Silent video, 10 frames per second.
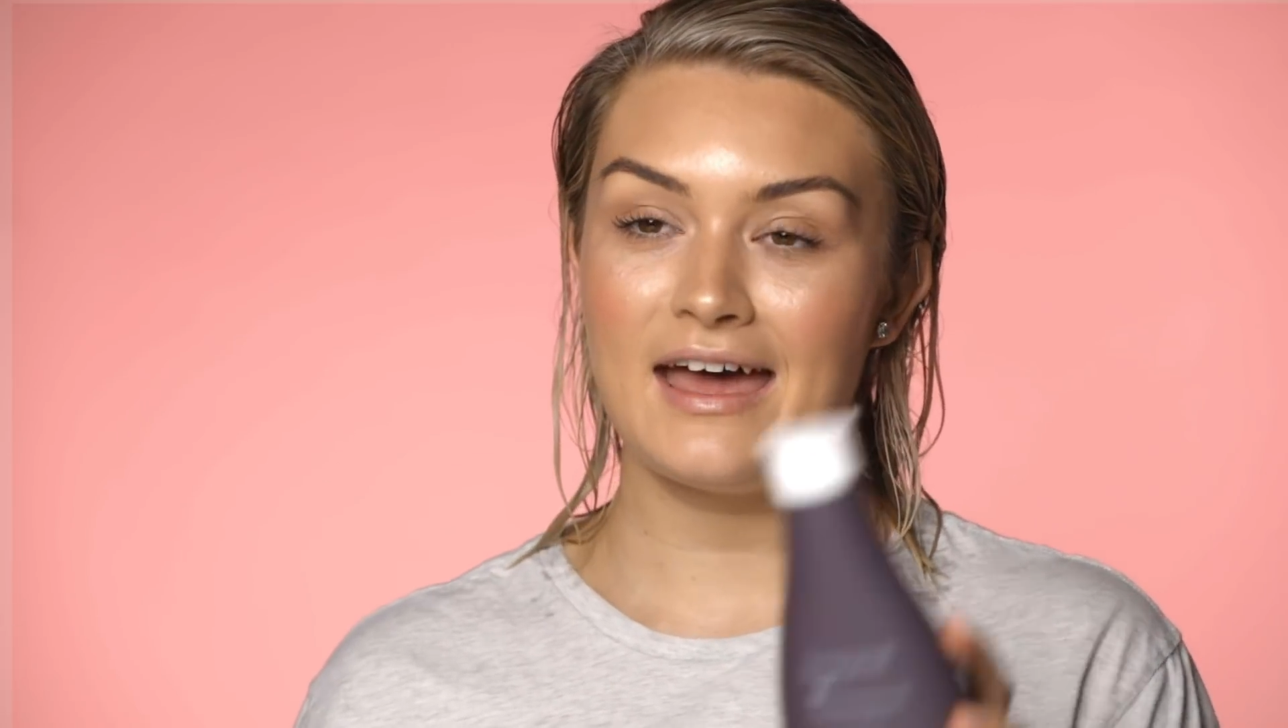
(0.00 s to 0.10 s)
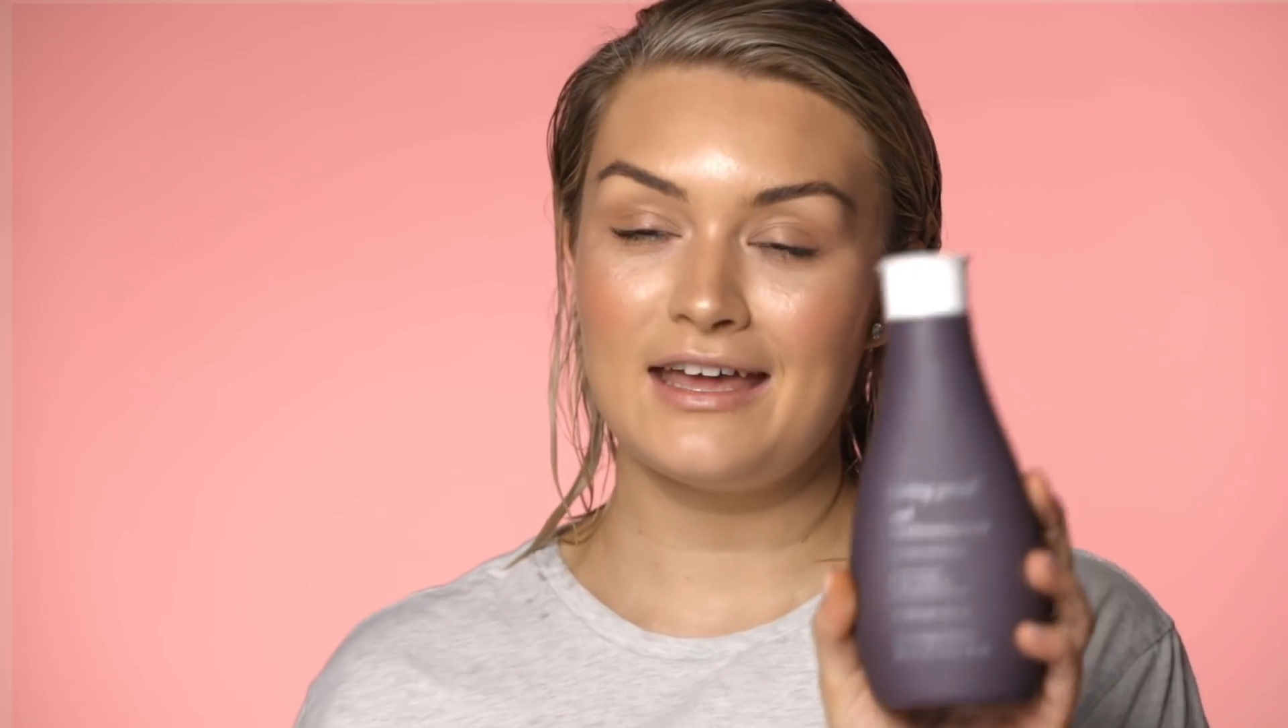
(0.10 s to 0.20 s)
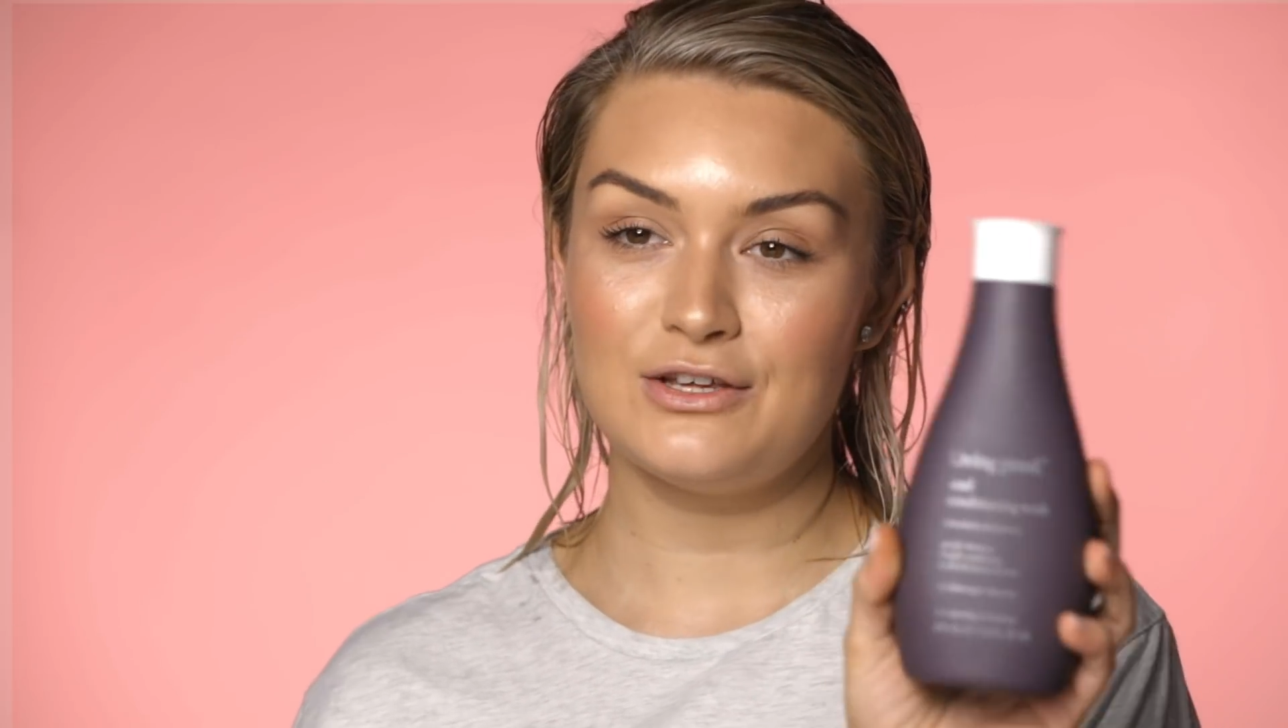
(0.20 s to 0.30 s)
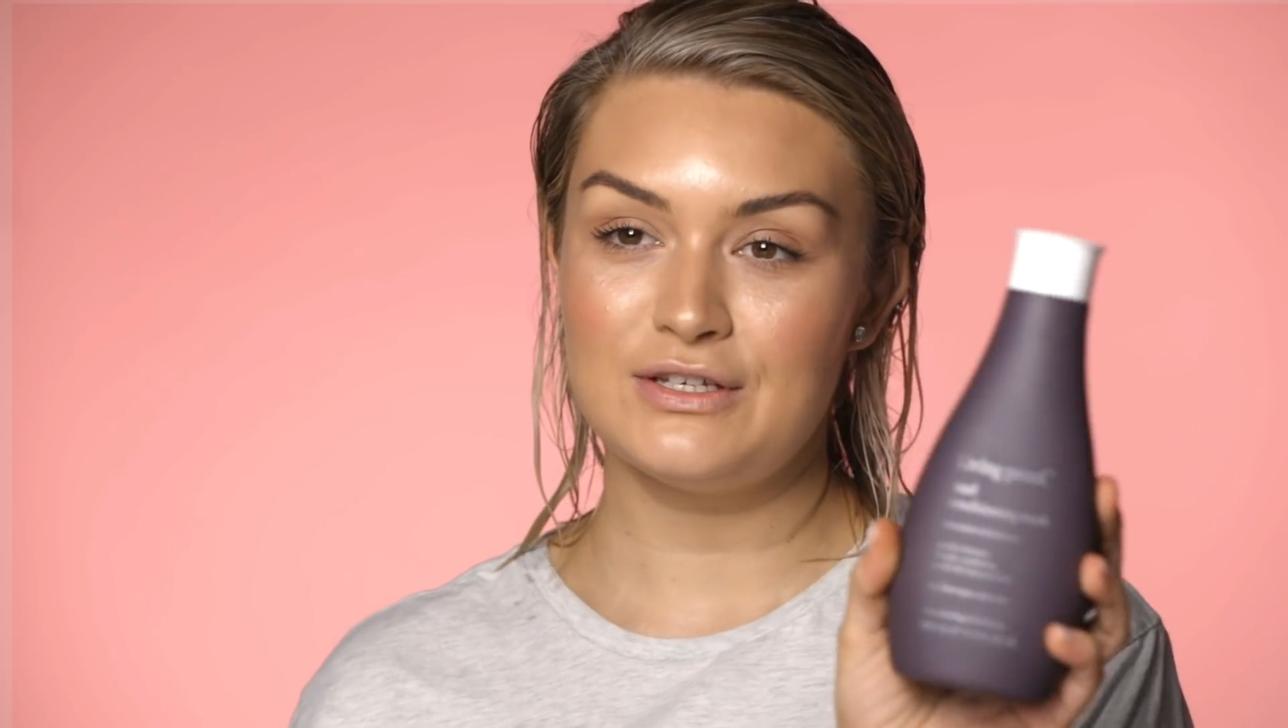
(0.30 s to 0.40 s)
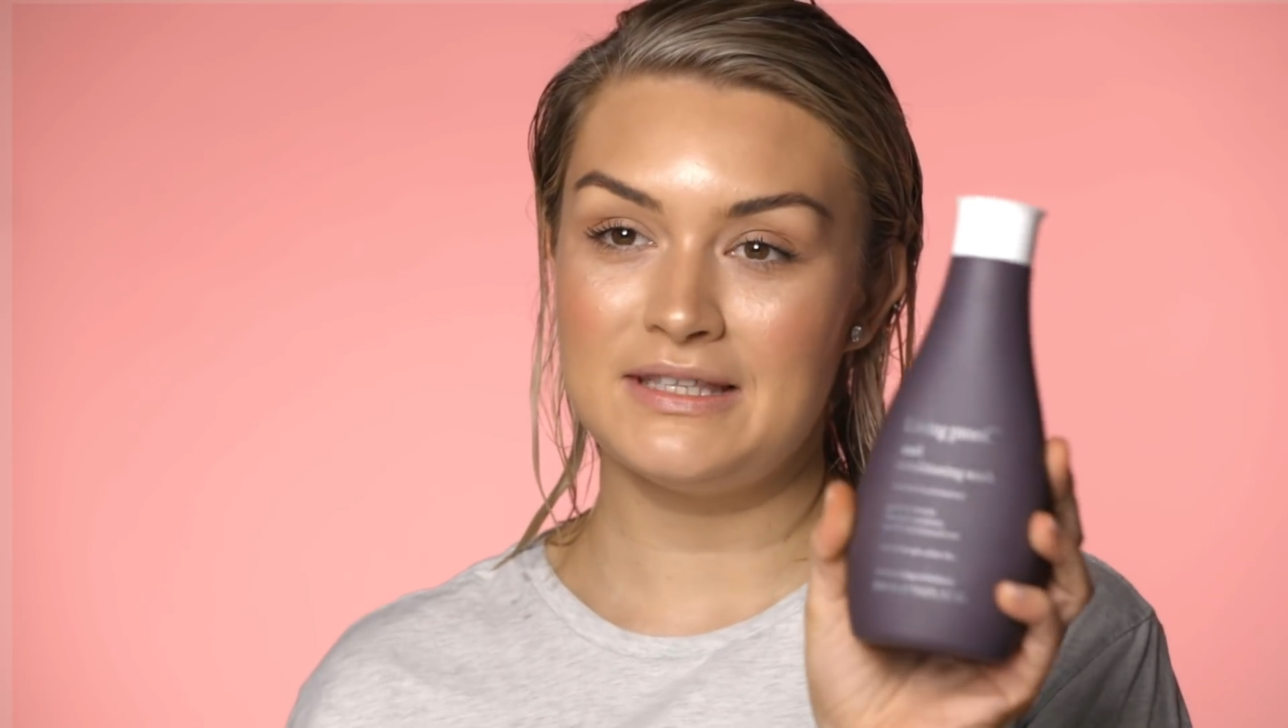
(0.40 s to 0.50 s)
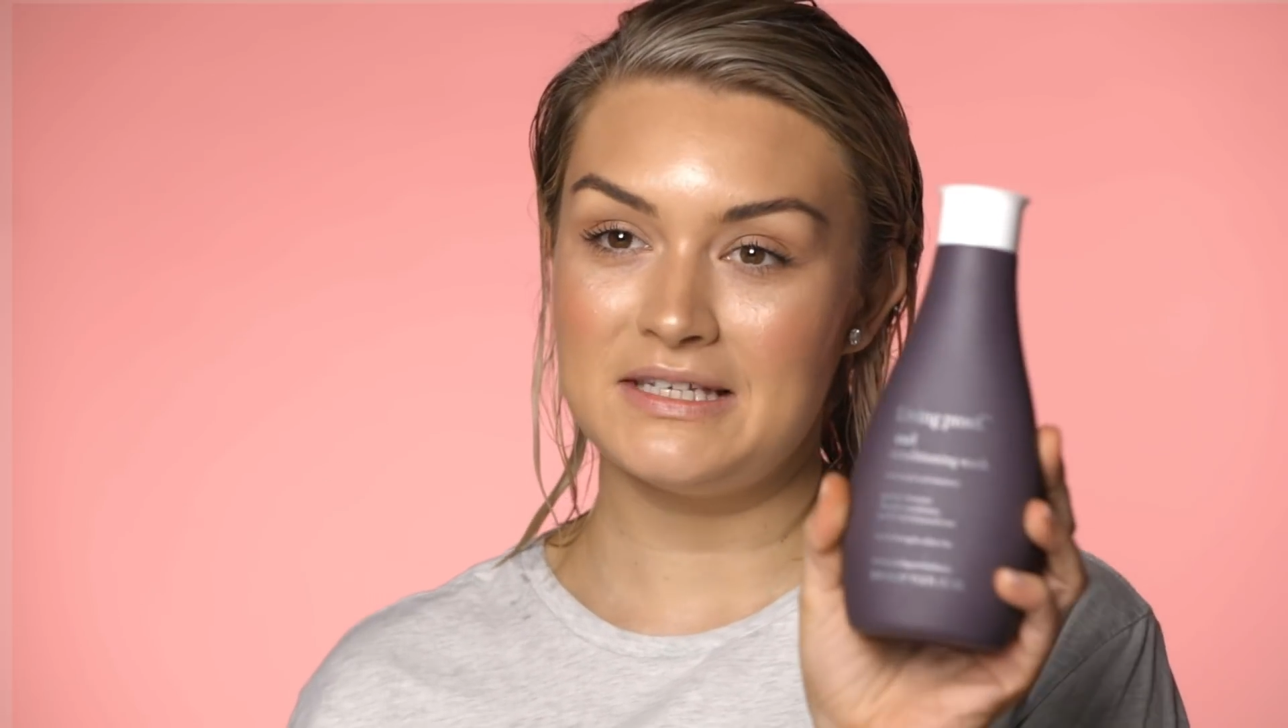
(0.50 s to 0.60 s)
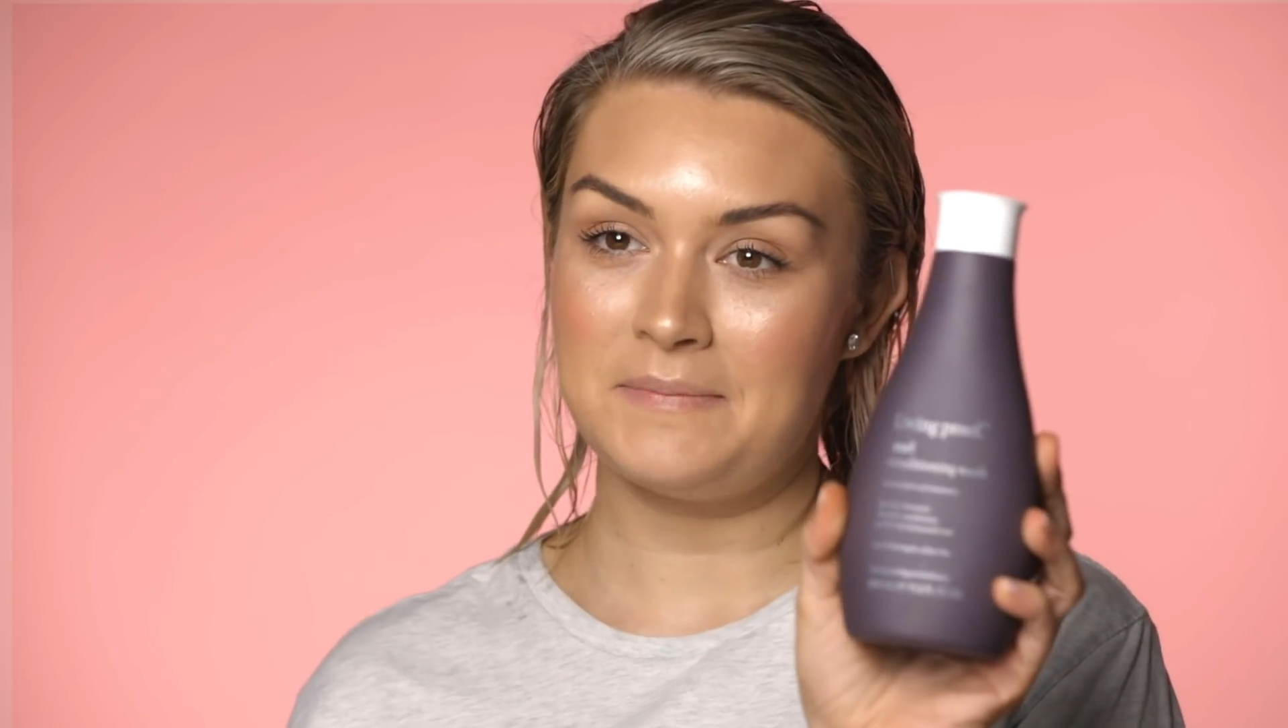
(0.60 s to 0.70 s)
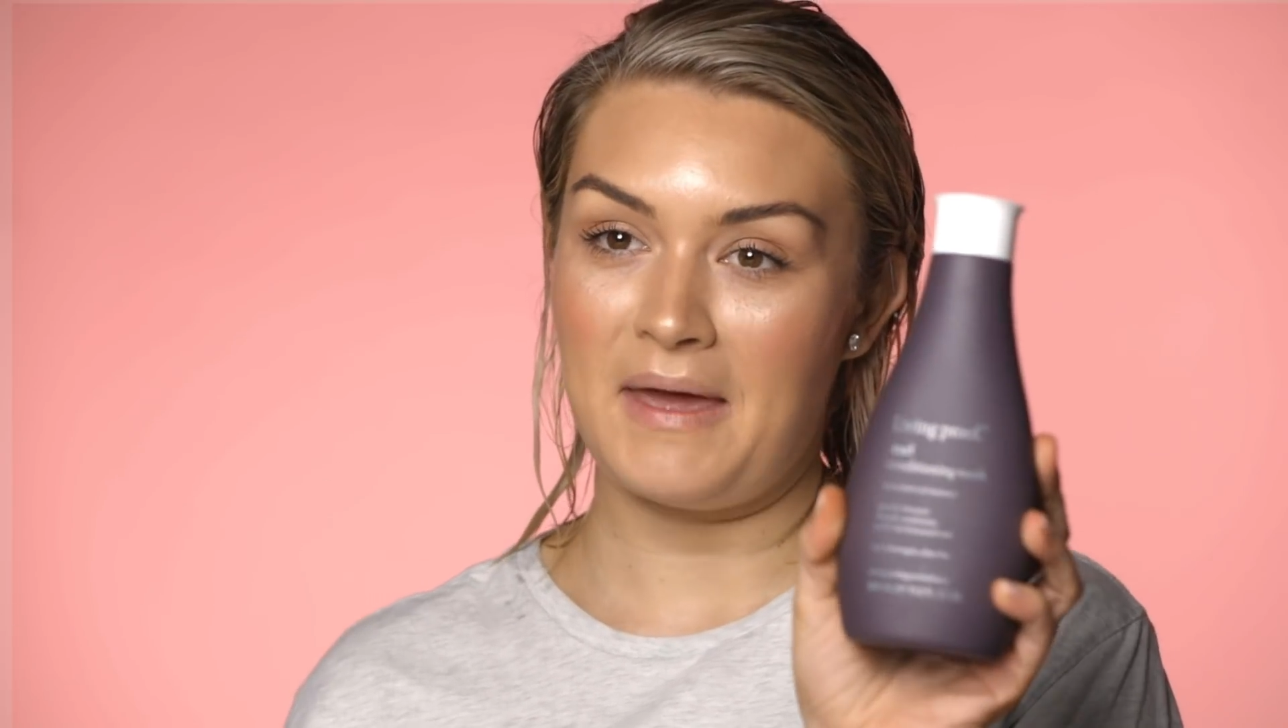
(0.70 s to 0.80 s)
I used this